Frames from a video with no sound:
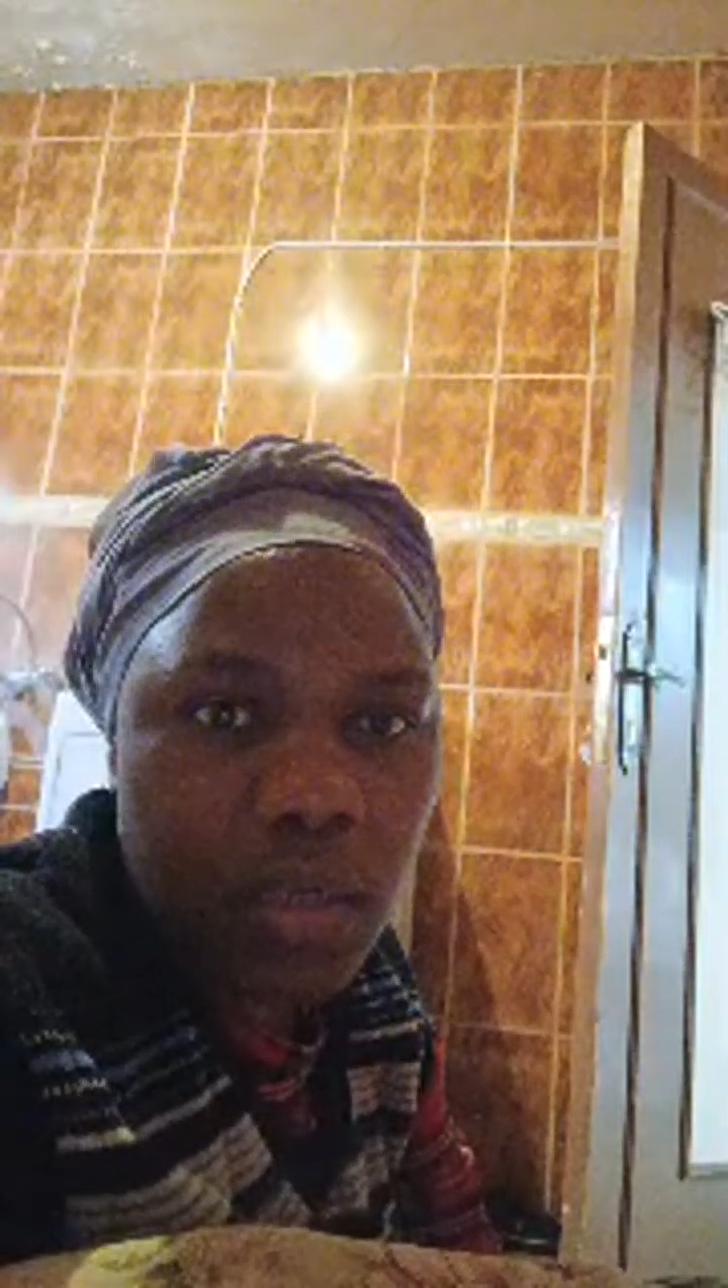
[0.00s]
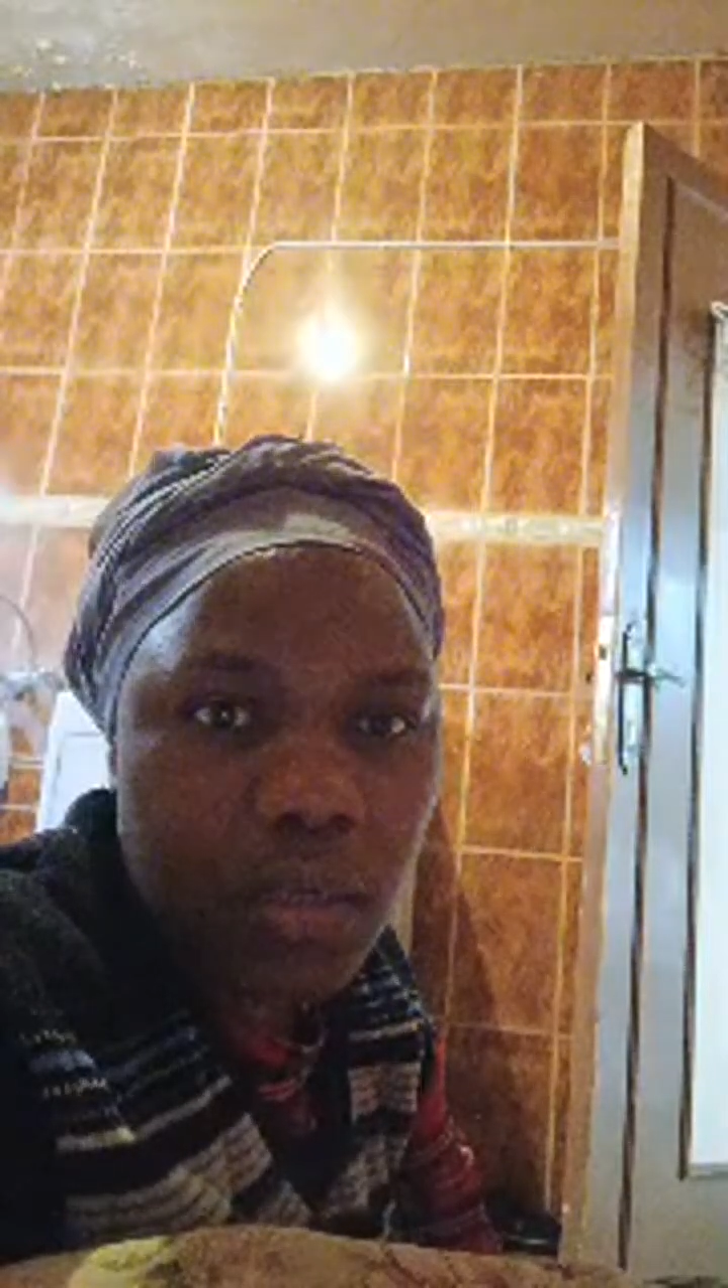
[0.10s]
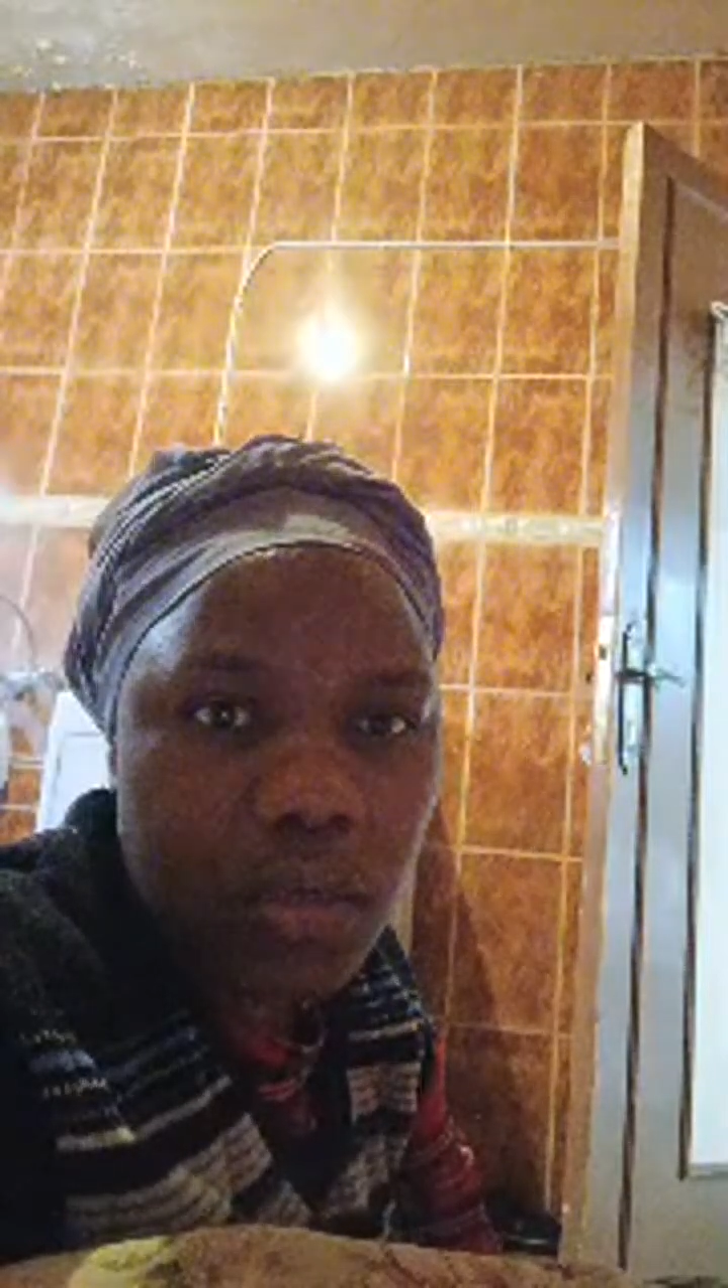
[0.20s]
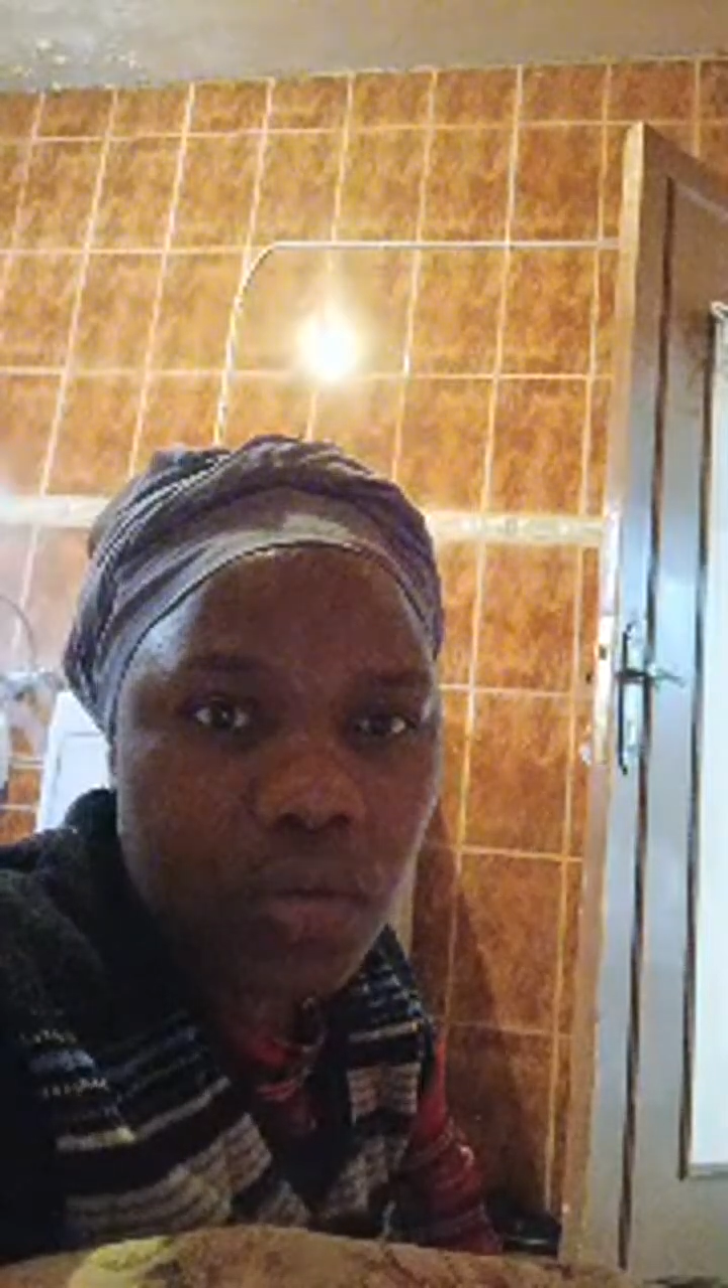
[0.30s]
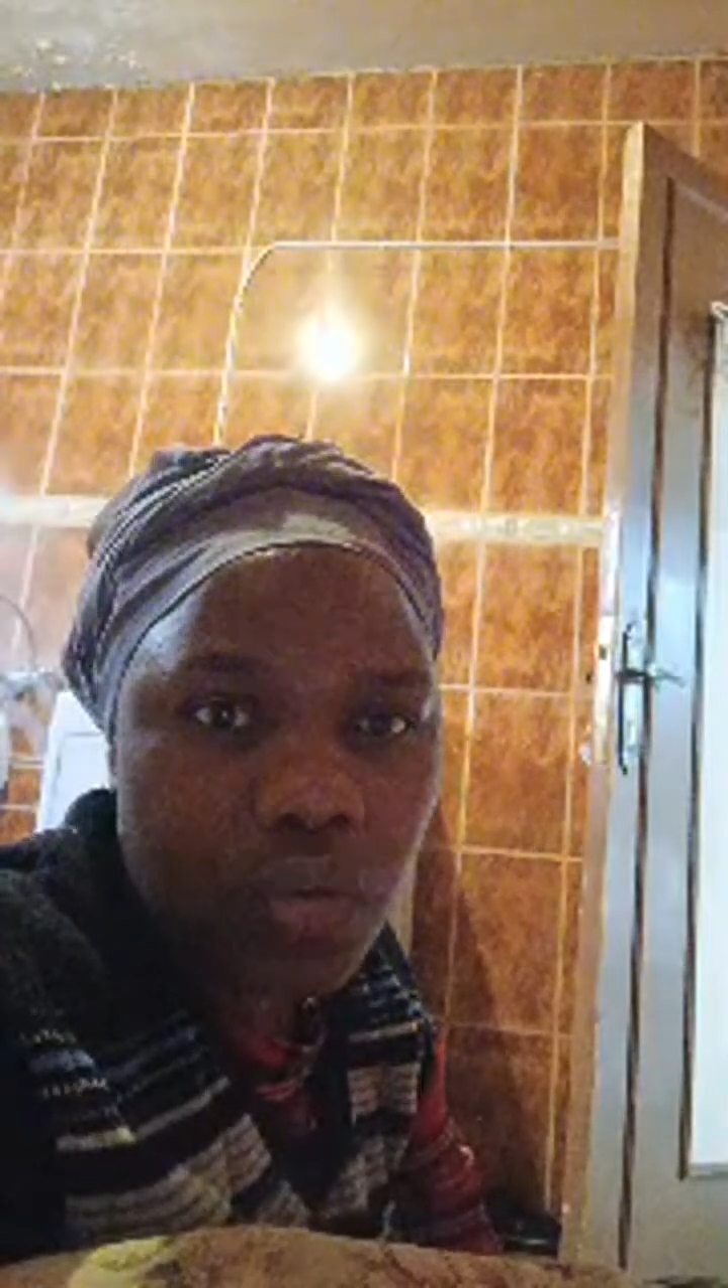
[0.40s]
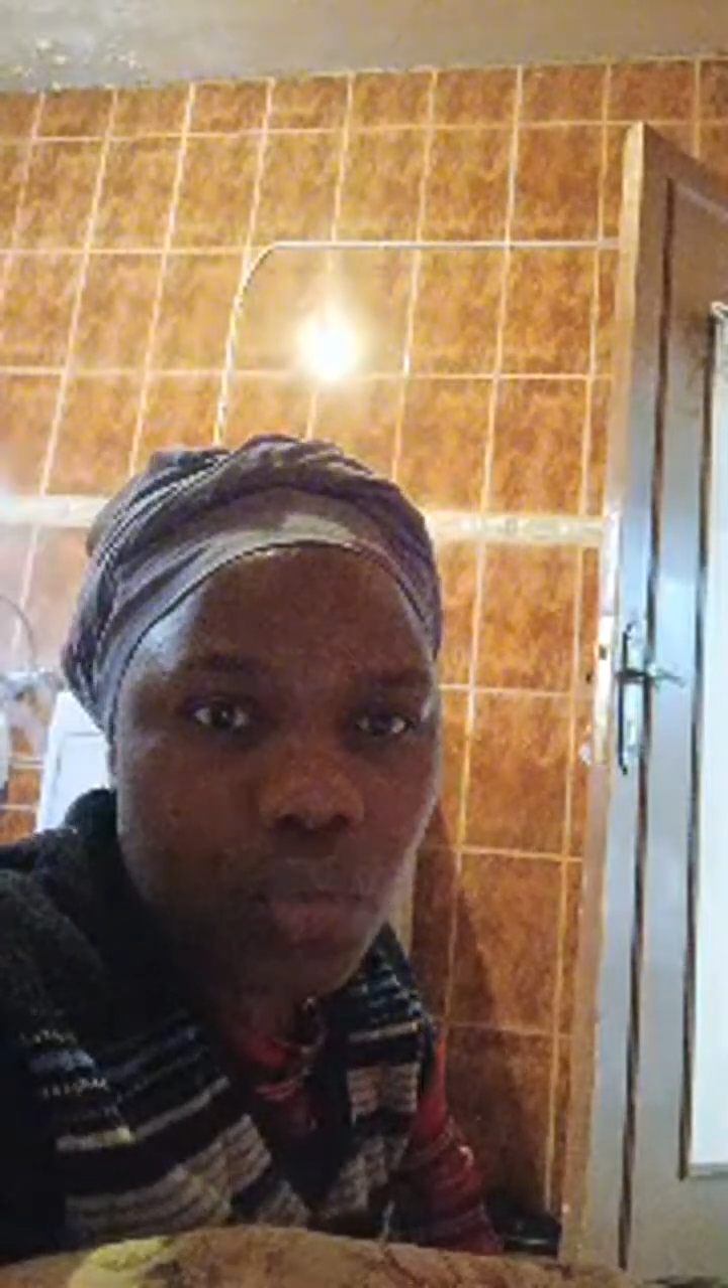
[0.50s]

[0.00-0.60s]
to